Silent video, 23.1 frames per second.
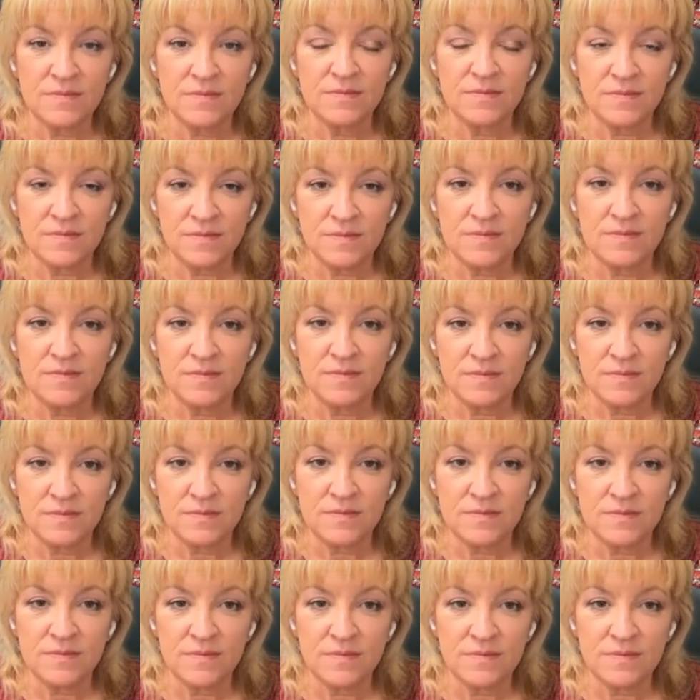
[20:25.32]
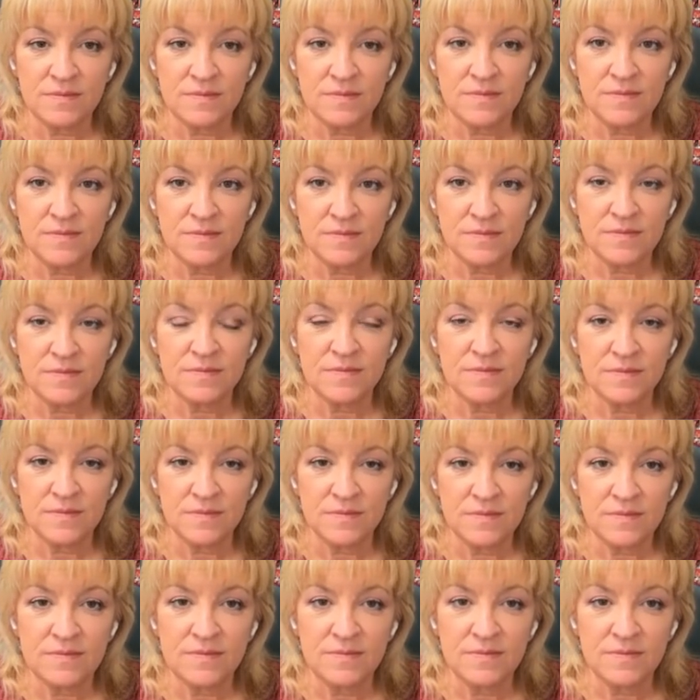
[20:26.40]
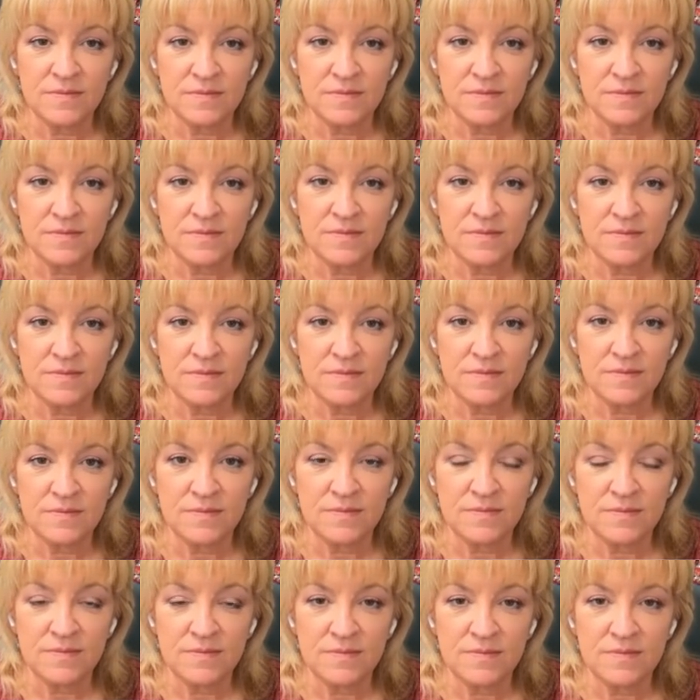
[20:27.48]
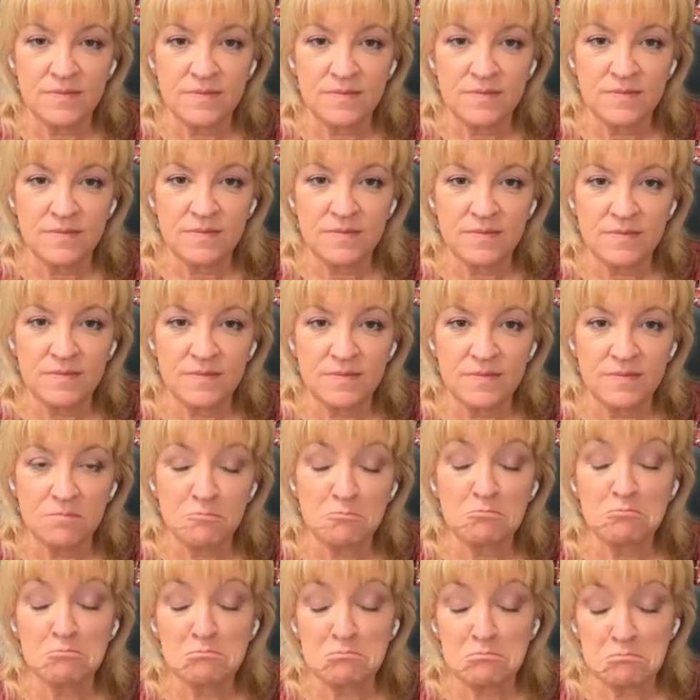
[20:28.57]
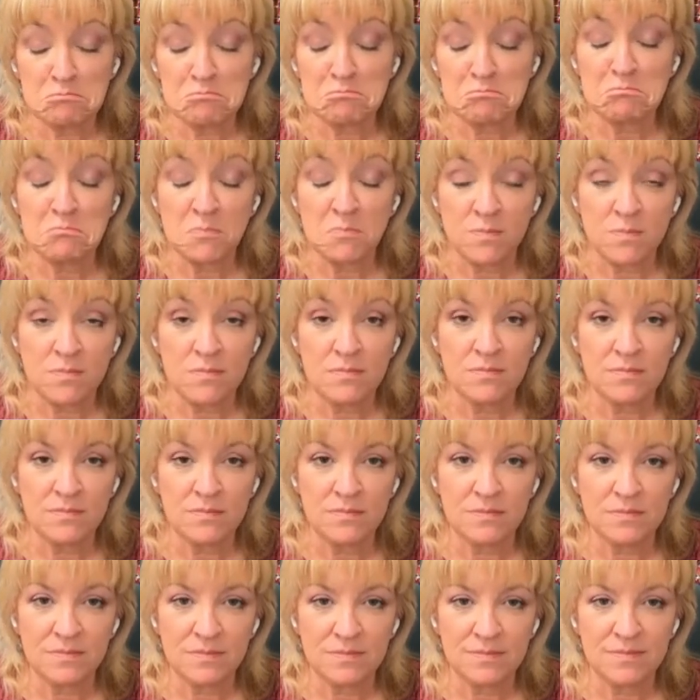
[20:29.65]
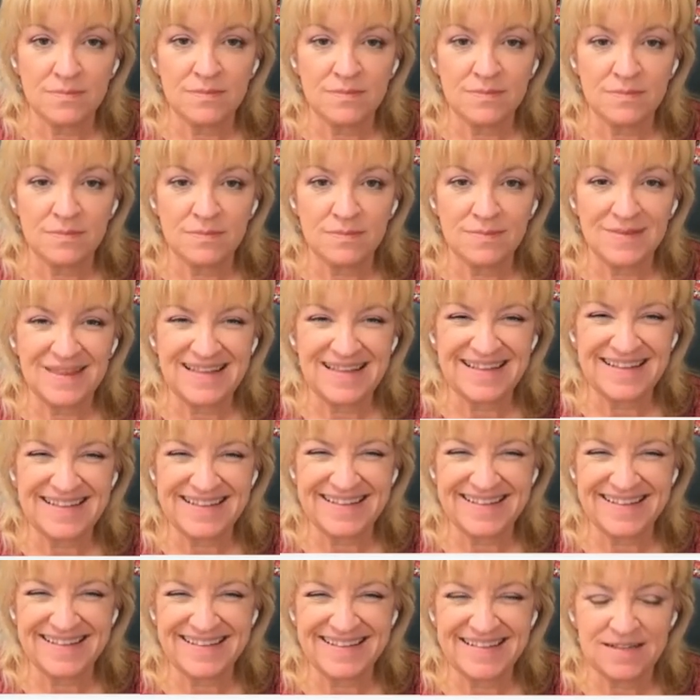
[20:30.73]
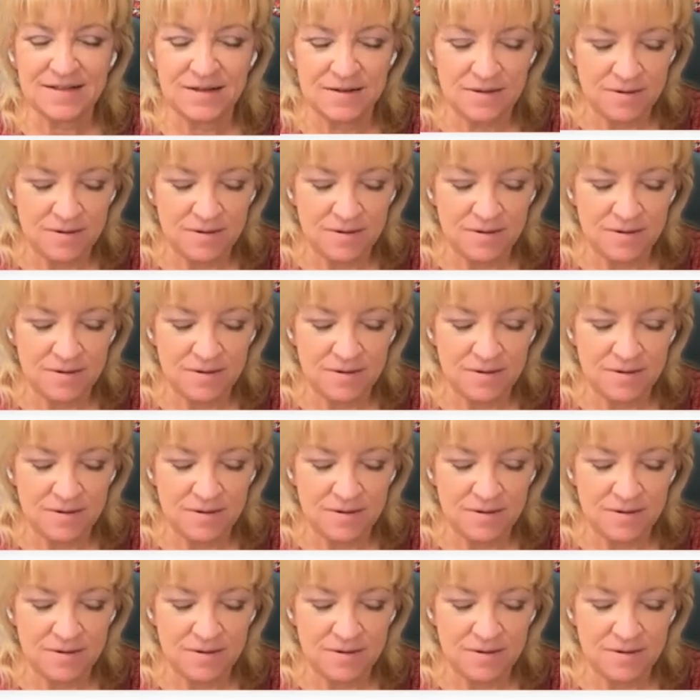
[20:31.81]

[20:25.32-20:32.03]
(silent)